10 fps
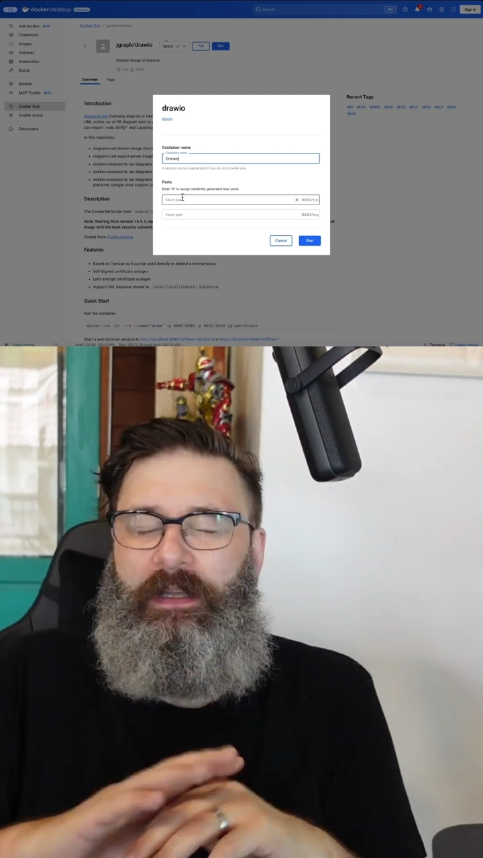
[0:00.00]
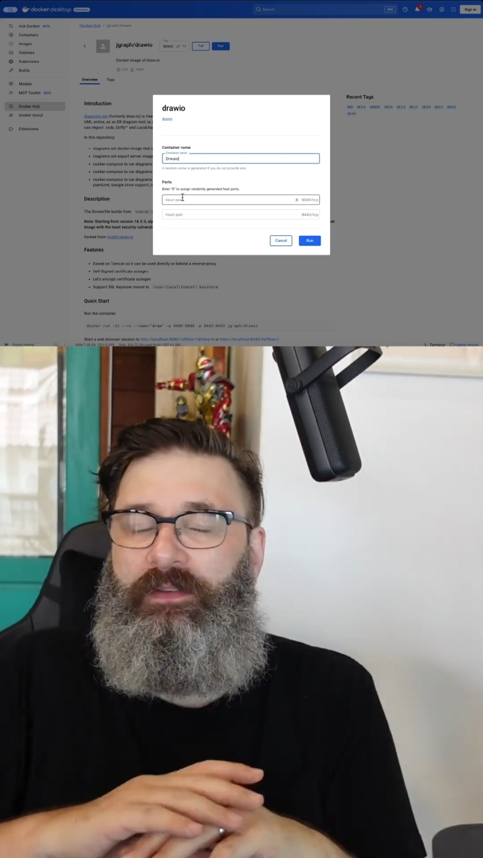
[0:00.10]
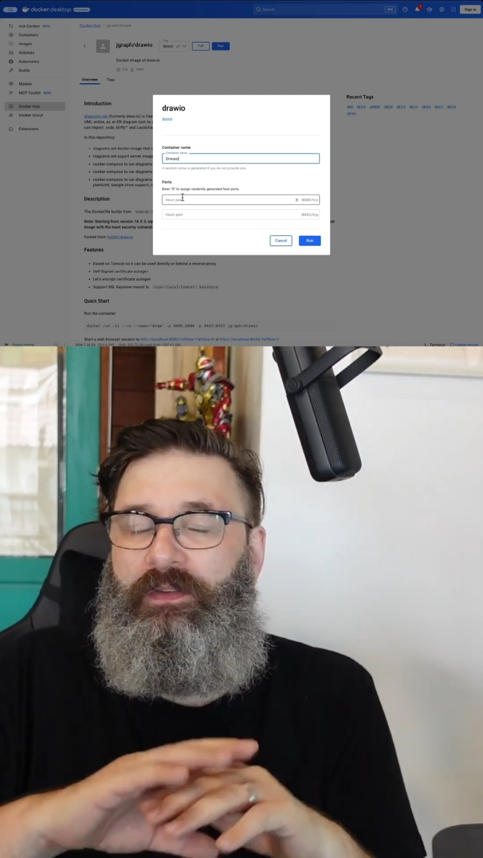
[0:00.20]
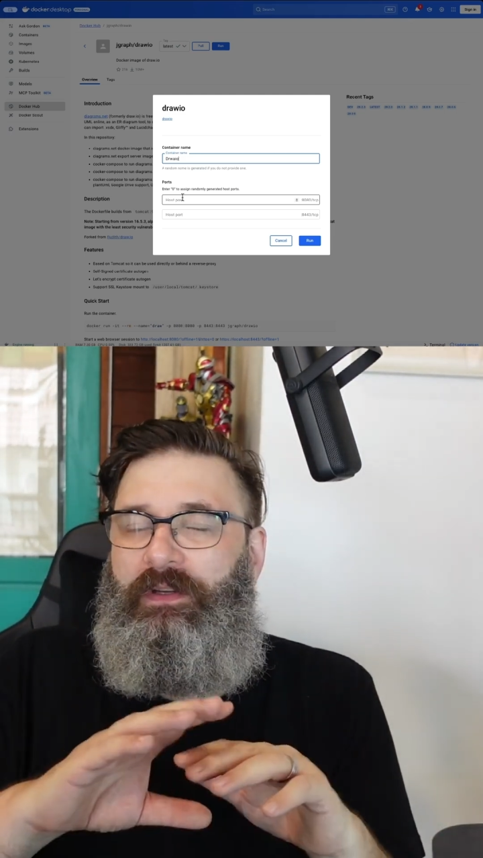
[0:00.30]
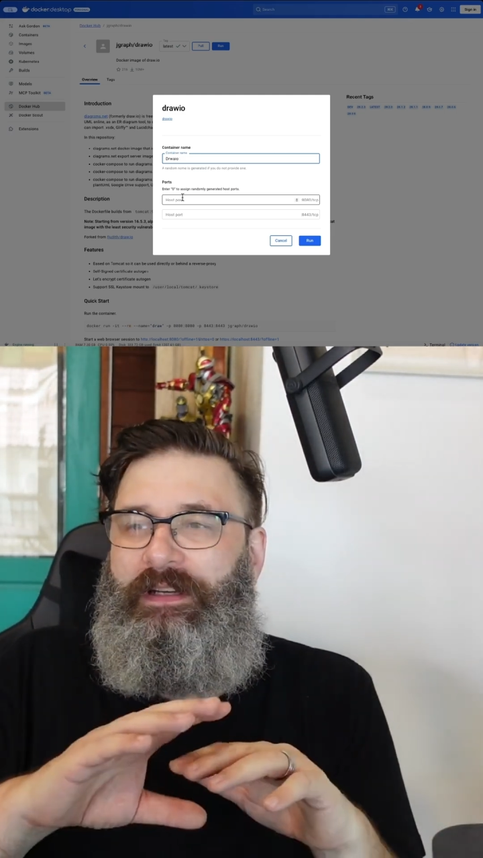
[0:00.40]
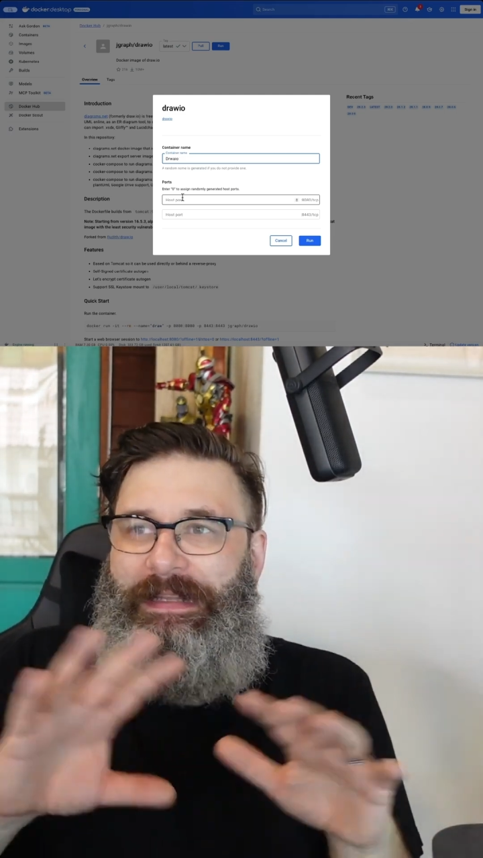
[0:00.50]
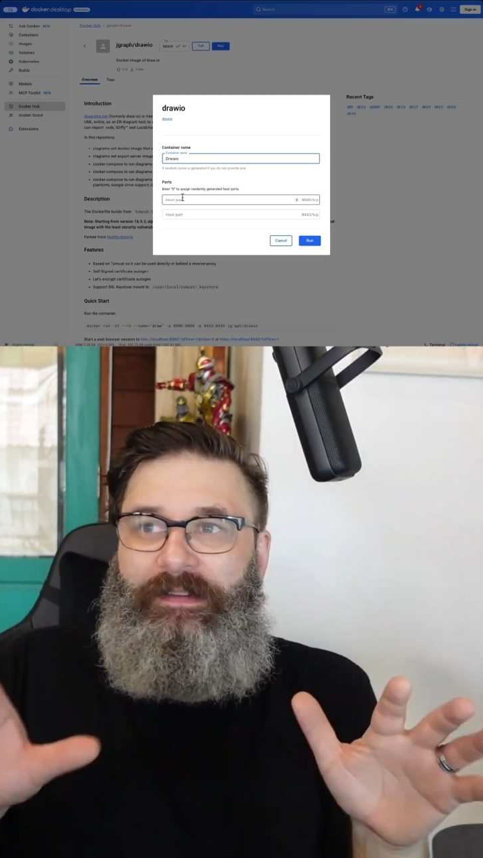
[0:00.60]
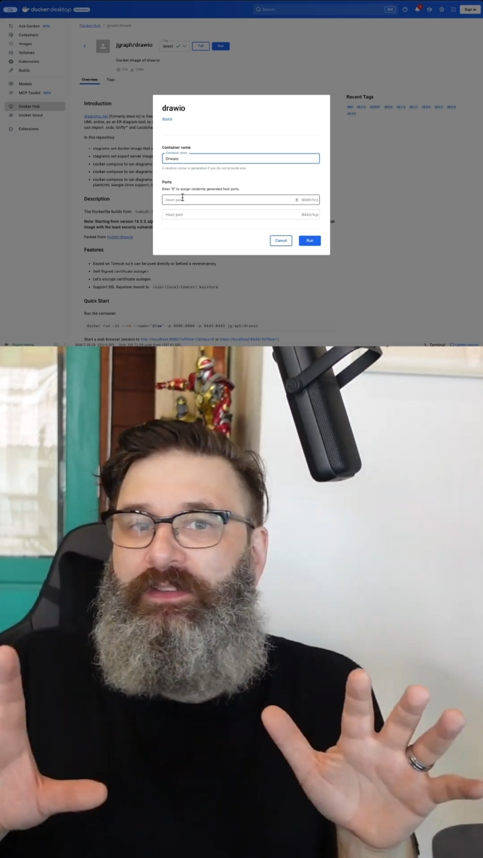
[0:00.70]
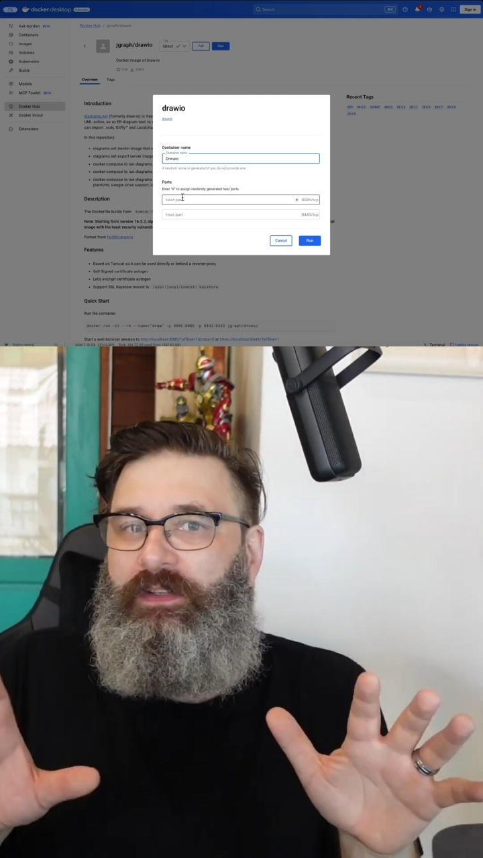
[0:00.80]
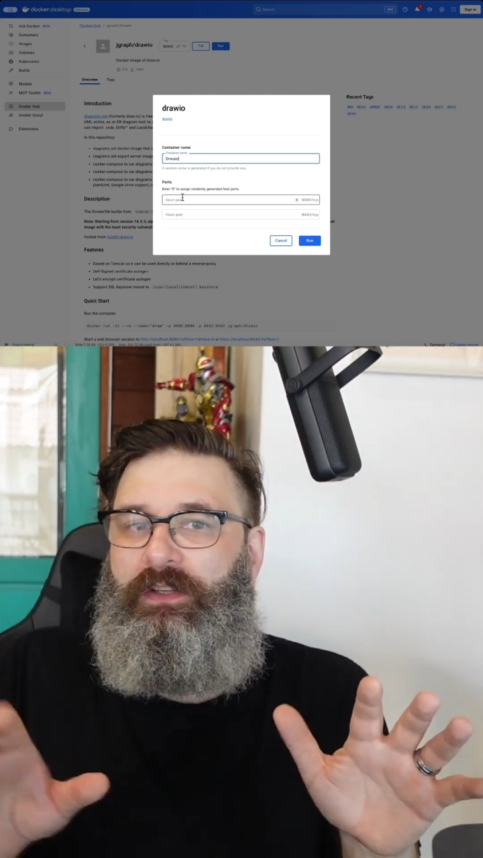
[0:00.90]
It's not an
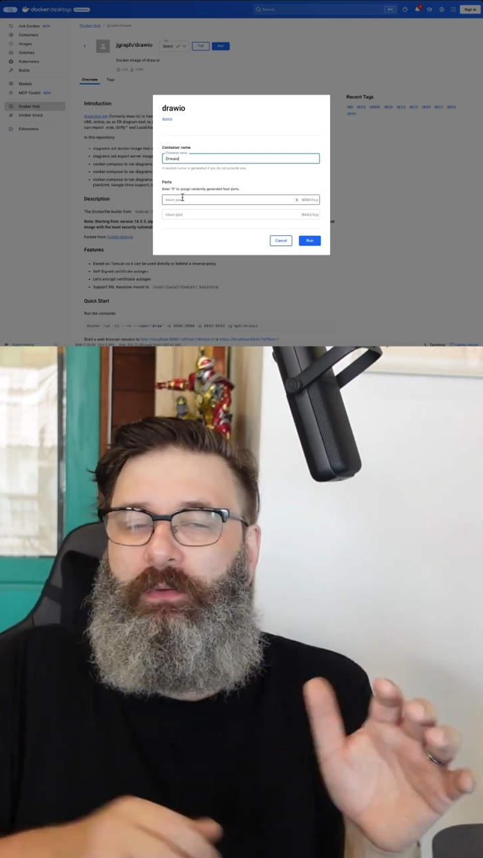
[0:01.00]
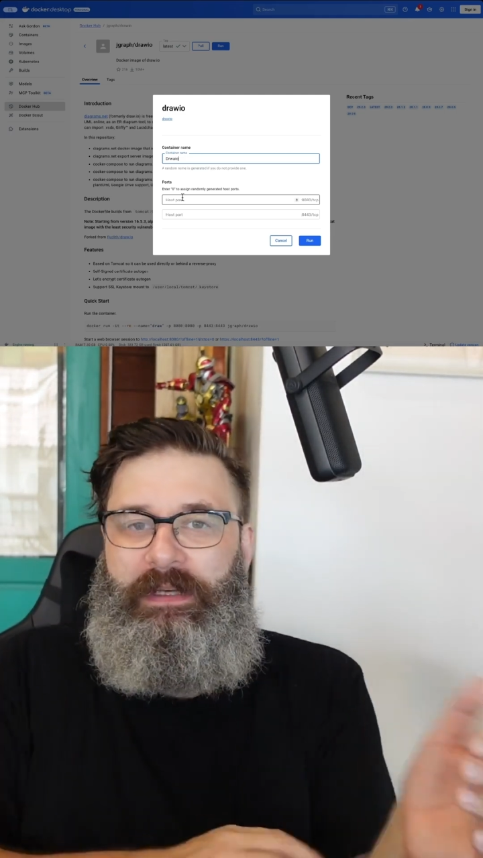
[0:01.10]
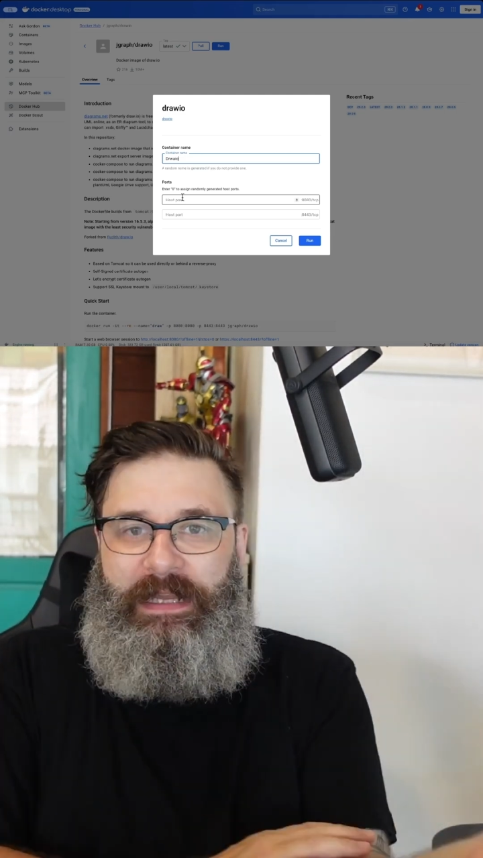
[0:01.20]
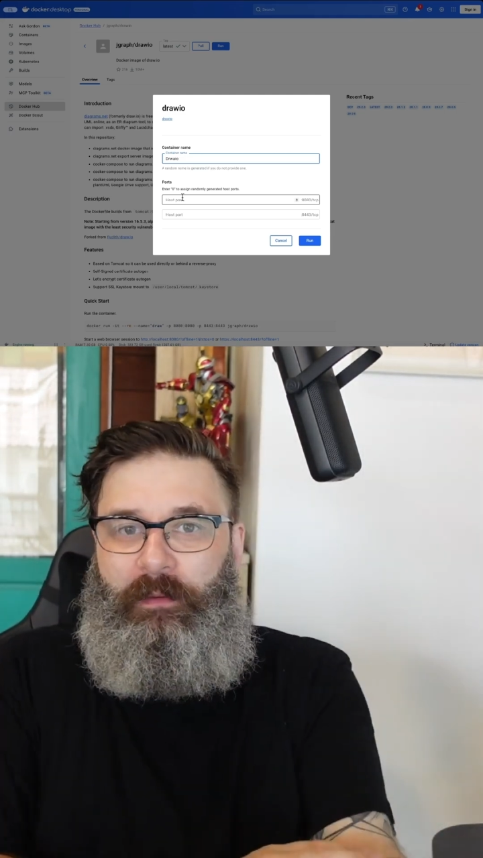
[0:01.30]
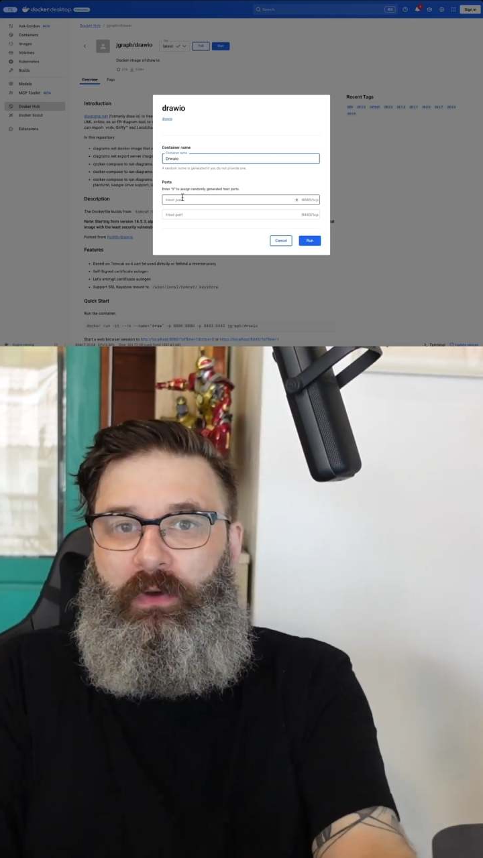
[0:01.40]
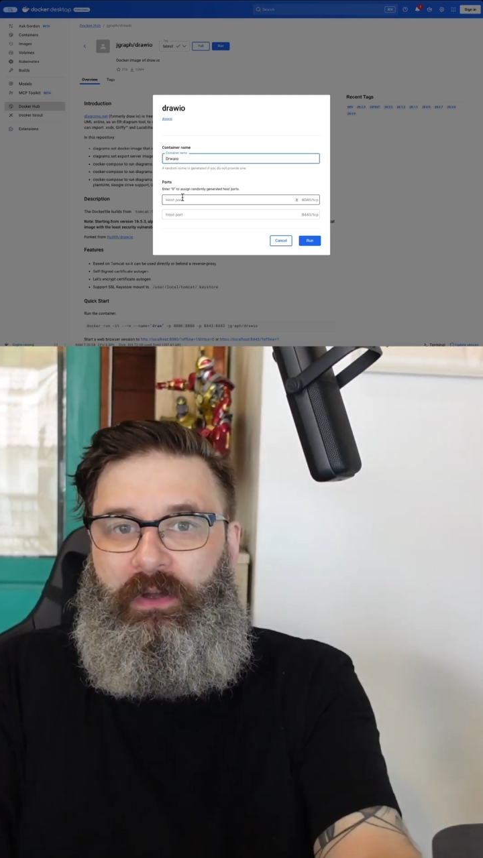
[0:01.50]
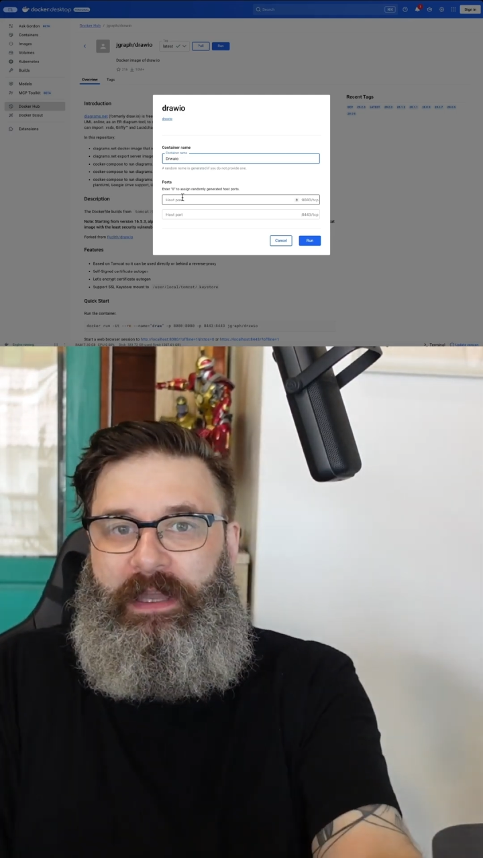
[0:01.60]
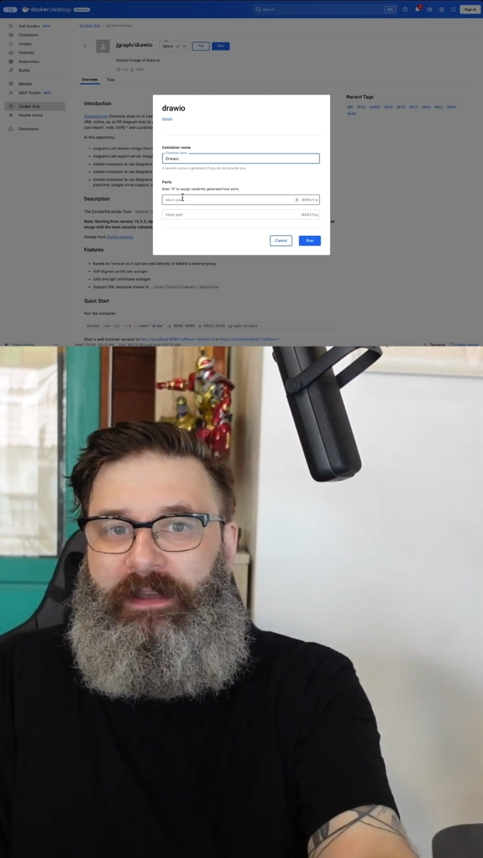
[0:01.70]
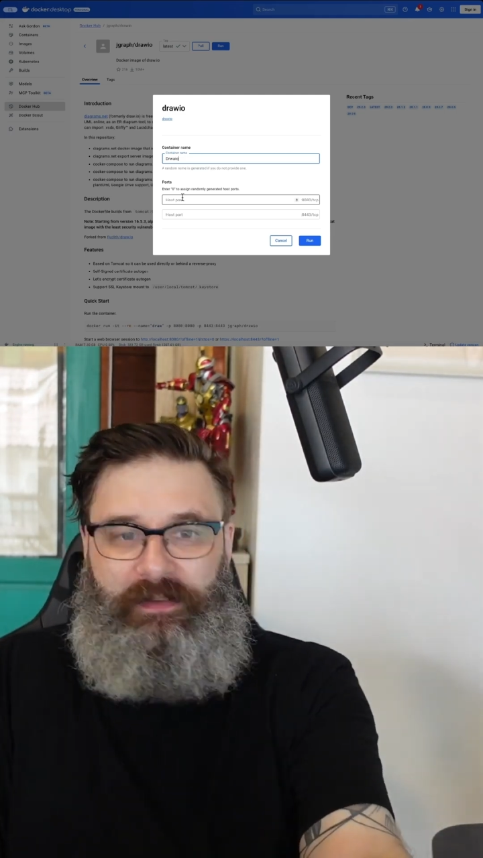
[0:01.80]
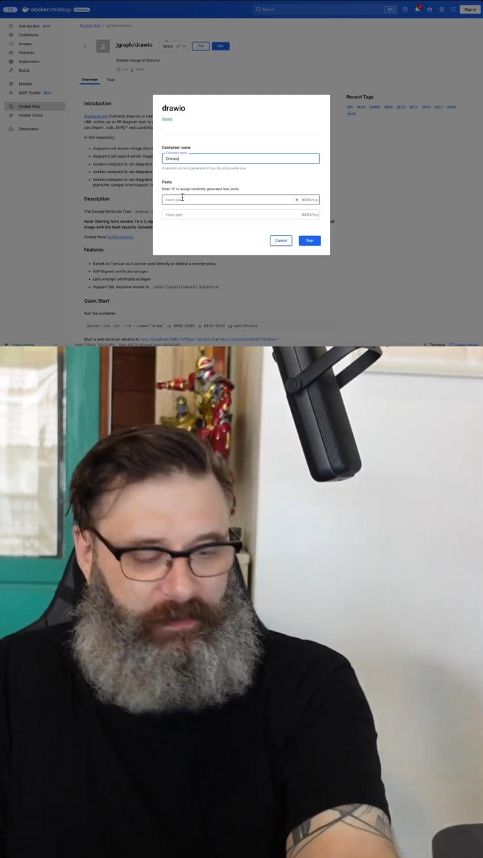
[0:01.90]
insecure network
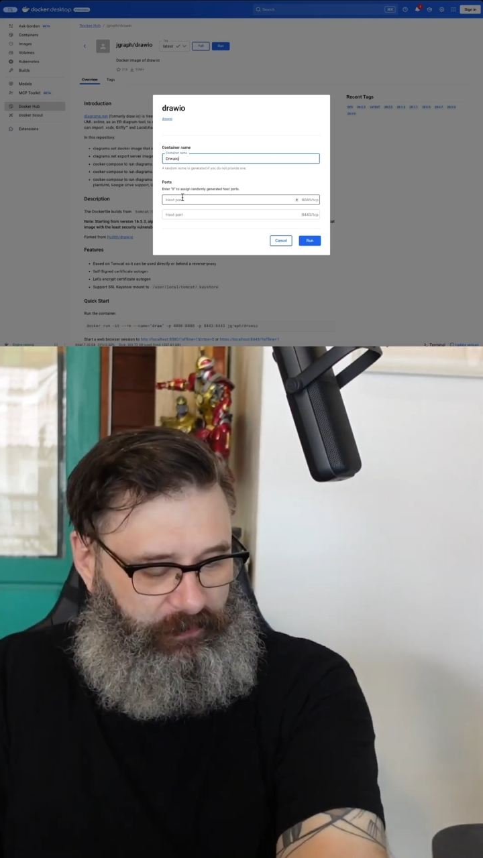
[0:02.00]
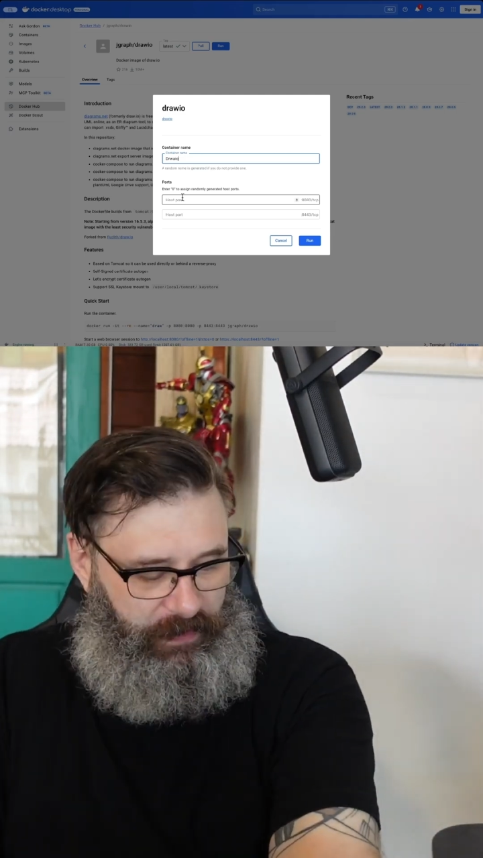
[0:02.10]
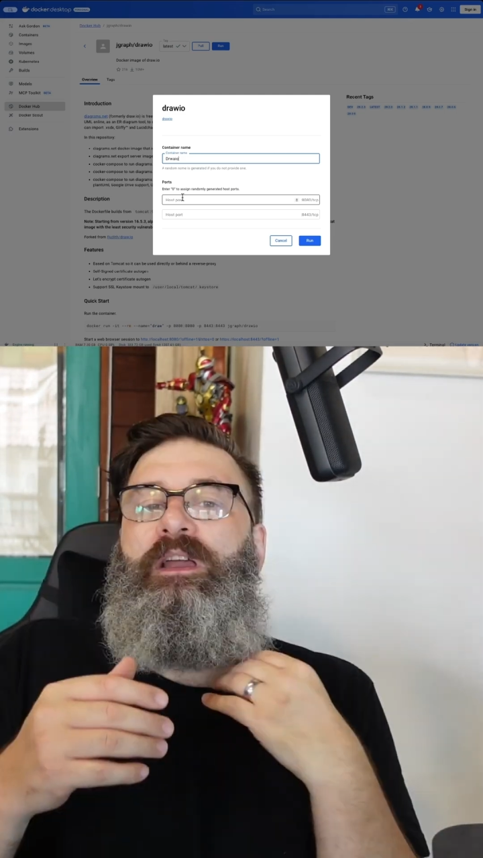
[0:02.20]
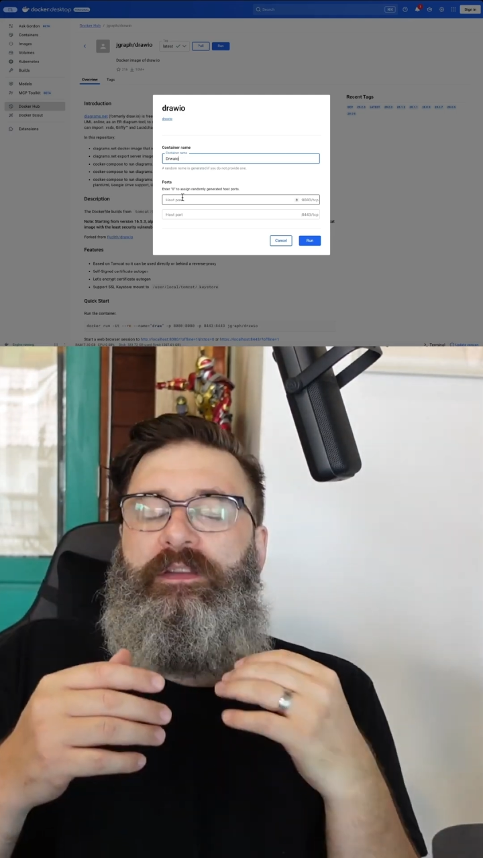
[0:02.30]
access thing.